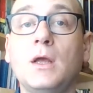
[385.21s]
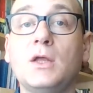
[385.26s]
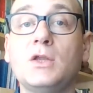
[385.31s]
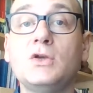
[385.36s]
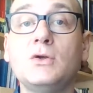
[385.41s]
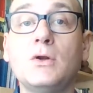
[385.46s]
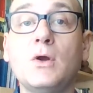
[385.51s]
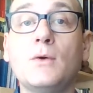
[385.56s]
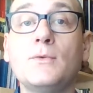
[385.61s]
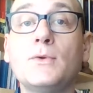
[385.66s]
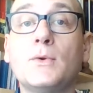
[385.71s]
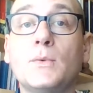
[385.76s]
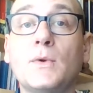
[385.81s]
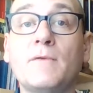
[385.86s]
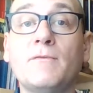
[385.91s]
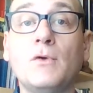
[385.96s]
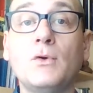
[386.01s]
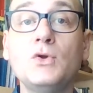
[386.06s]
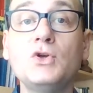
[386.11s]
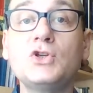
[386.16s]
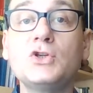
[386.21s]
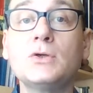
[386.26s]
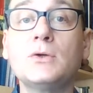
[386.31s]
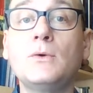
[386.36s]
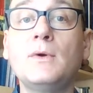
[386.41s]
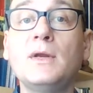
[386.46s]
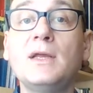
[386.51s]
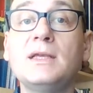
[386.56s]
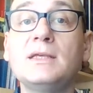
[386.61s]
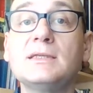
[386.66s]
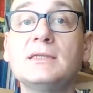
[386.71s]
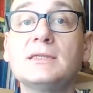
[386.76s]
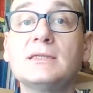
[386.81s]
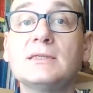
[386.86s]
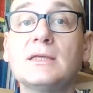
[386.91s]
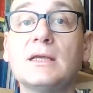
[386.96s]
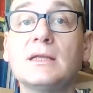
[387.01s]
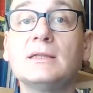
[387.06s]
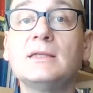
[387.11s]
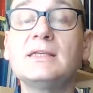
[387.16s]
You know, the
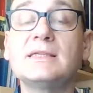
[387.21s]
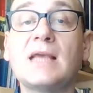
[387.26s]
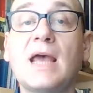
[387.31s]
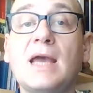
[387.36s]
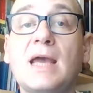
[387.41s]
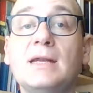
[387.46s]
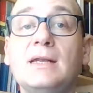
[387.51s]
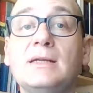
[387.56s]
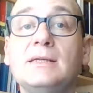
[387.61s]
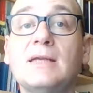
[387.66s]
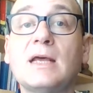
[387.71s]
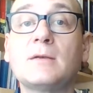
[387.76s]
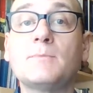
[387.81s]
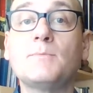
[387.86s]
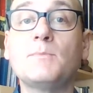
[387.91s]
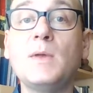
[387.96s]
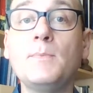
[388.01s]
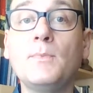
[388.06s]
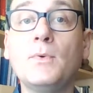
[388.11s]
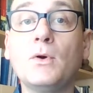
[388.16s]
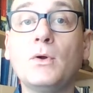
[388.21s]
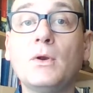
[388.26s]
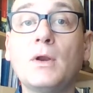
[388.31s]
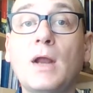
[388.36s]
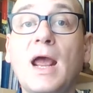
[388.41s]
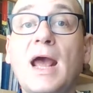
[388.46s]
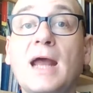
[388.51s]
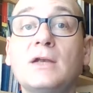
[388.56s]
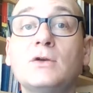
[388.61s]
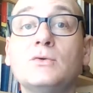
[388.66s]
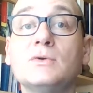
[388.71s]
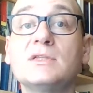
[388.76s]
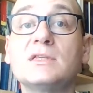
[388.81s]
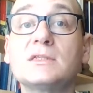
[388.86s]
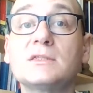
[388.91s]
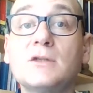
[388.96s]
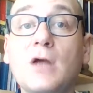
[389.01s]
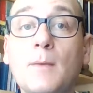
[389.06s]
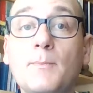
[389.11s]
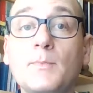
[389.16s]
revolutionaries decided that people had to
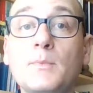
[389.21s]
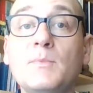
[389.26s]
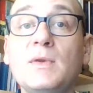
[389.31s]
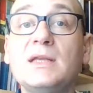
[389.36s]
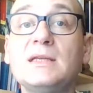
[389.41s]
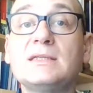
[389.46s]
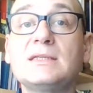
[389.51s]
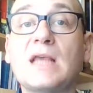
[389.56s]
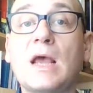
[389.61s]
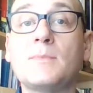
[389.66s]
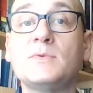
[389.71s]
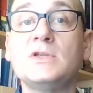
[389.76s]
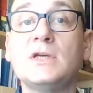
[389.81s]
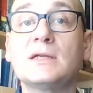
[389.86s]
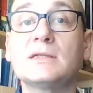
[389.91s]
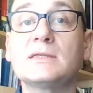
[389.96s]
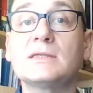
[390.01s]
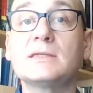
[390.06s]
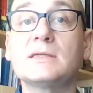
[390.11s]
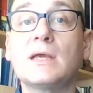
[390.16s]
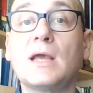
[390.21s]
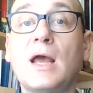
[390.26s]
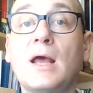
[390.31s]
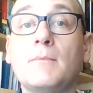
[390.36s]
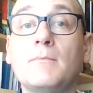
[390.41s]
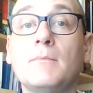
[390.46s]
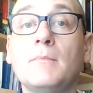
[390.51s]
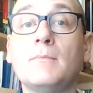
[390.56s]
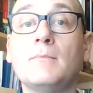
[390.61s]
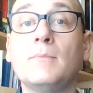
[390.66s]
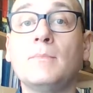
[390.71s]
stop being subjects and